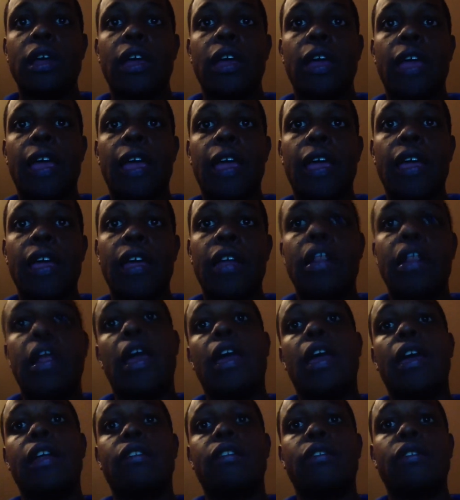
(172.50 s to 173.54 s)
and
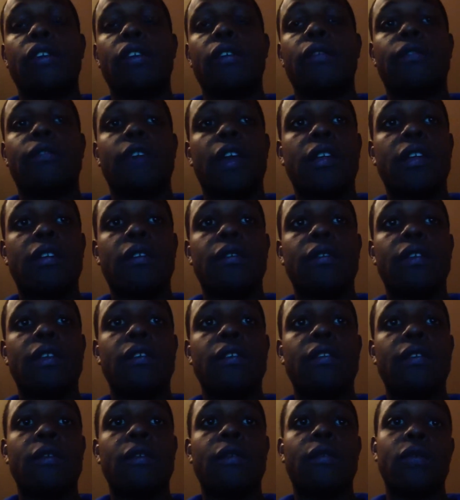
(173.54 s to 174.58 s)
add to the
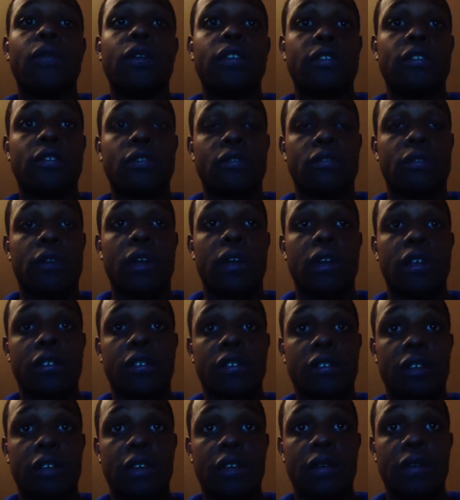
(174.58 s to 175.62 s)
effectiveness of what you're trying to
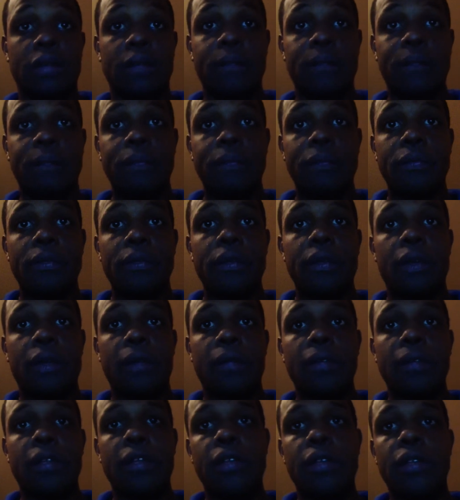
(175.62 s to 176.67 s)
say. I
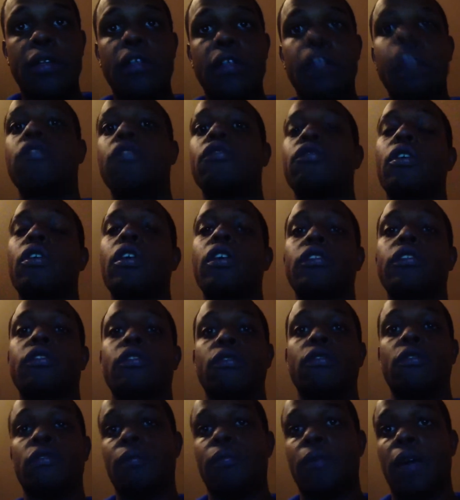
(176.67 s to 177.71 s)
believe this is a strong
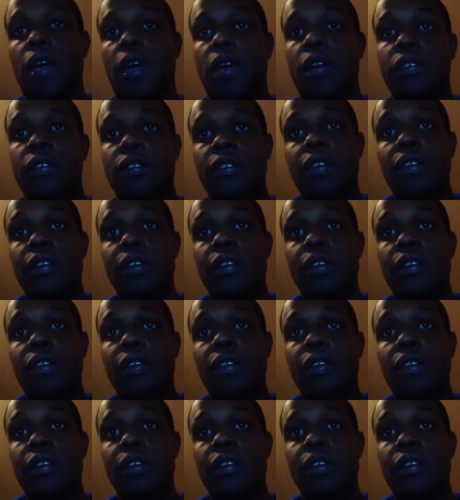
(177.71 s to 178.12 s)
suit of mine,